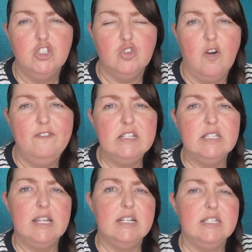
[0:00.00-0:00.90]
She's
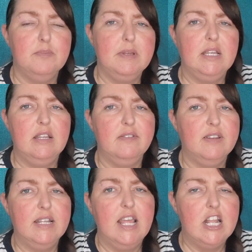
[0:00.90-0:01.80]
obviously dancing a bikini
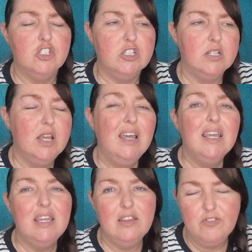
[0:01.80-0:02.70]
for attention.
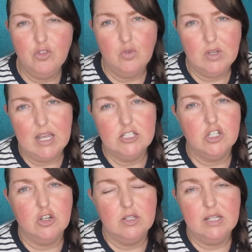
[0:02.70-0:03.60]
Even though guys
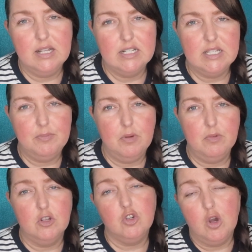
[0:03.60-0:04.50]
are allowed to dance about
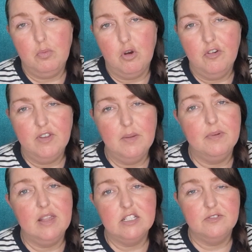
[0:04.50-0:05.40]
with their top off, right?
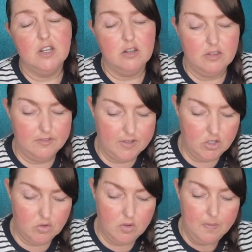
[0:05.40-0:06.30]
But that's for another
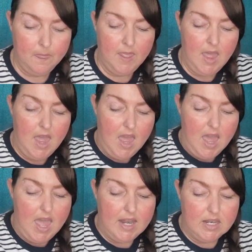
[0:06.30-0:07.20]
video.
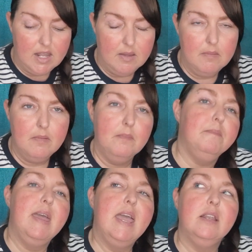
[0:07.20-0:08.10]
And
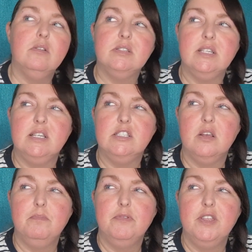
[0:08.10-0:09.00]
men will say
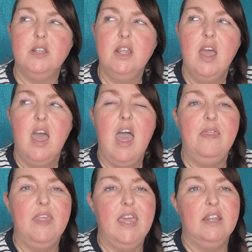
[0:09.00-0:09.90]
something,
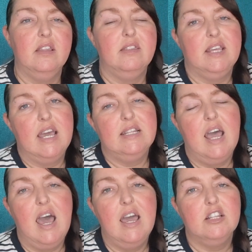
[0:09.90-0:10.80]
and then they get
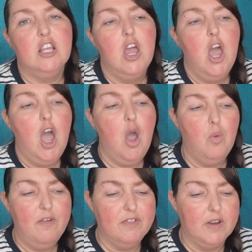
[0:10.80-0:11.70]
attacked.
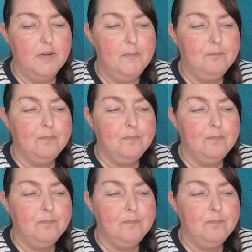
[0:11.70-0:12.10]
However,